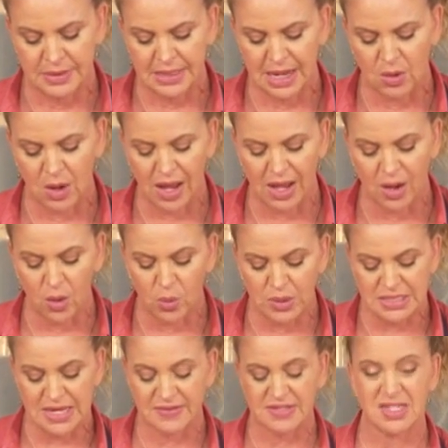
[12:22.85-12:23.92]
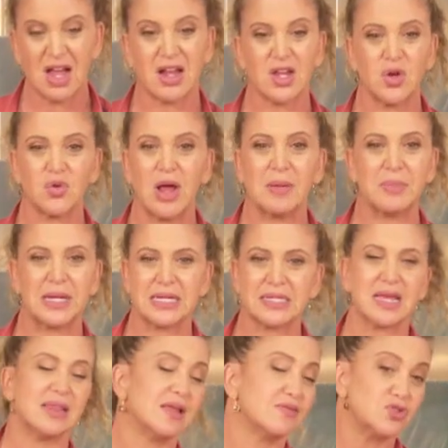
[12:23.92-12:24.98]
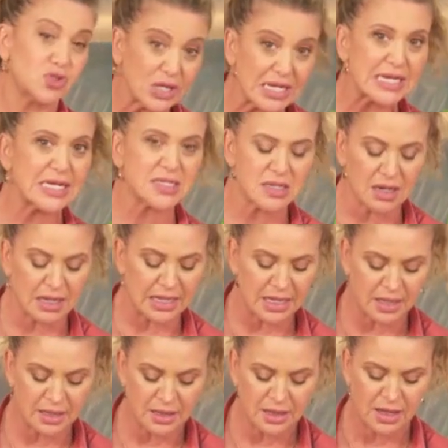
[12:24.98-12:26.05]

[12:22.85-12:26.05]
Now, I always have sake around because I love drinking sake.